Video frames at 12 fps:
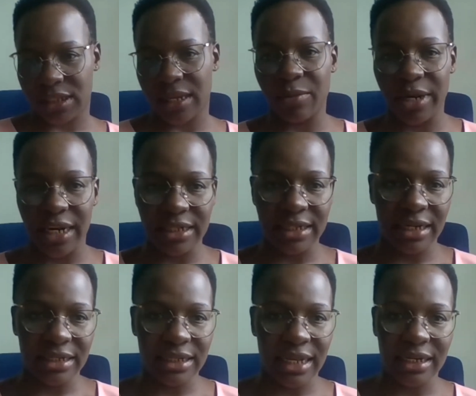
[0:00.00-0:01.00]
what someone else
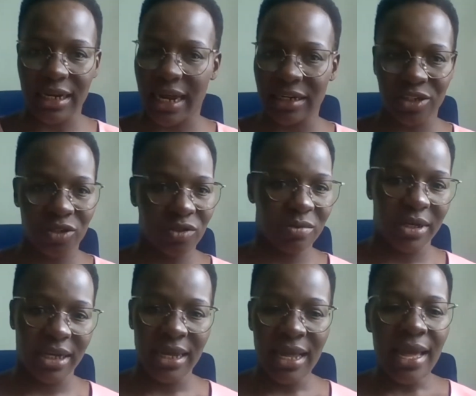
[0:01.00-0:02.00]
understands, and it should
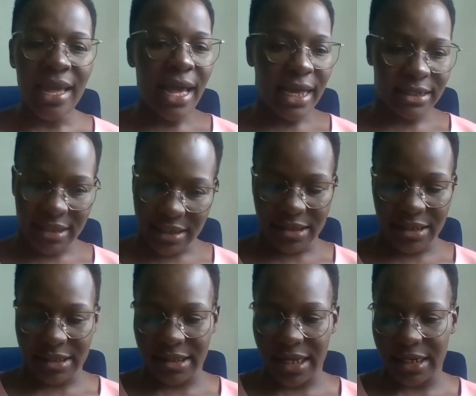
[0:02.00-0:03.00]
be as easy
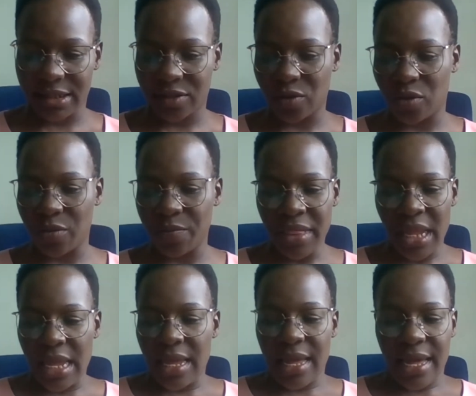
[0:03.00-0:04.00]
as that. So
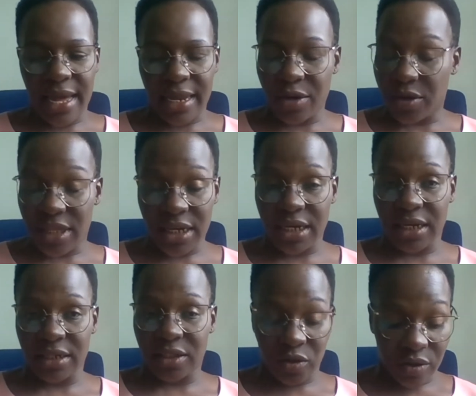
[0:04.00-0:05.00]
I don't think
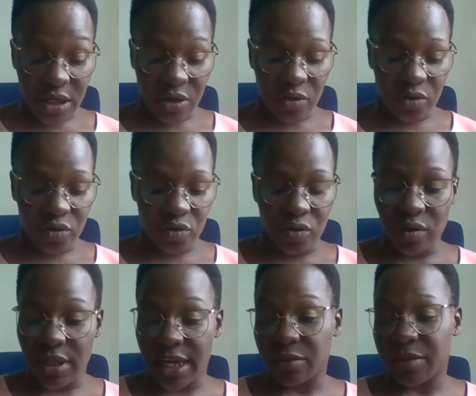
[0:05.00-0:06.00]
it's really not
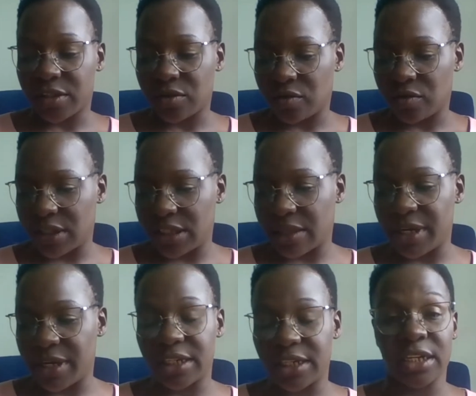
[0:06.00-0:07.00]
true that persons with
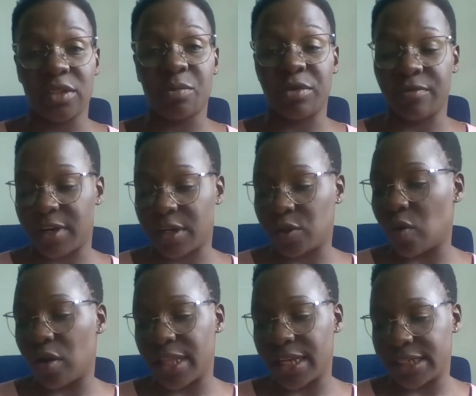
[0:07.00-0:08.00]
disability just prefer to
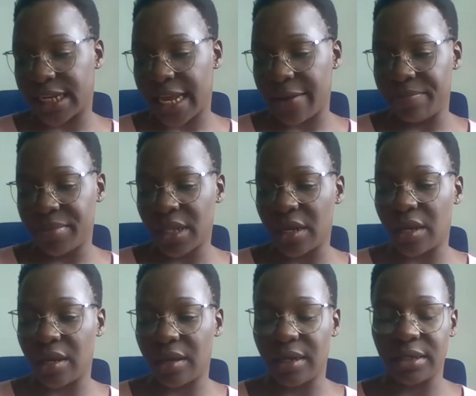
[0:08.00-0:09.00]
all the time
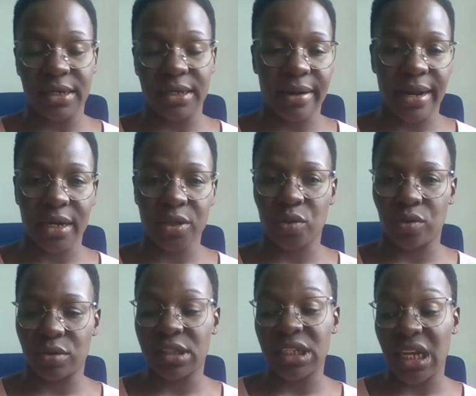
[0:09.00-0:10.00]
interact
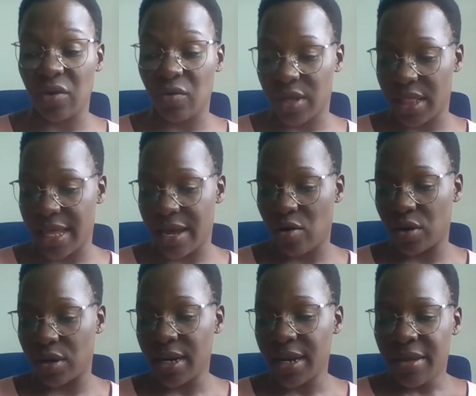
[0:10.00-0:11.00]
or stay with their
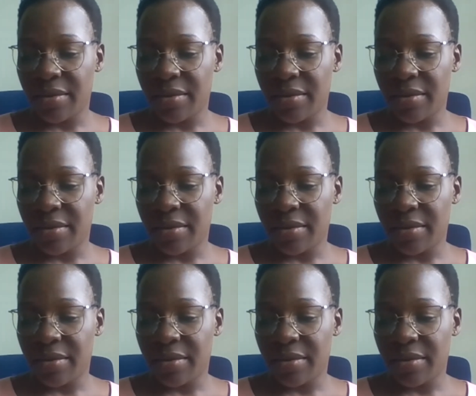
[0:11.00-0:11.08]
own.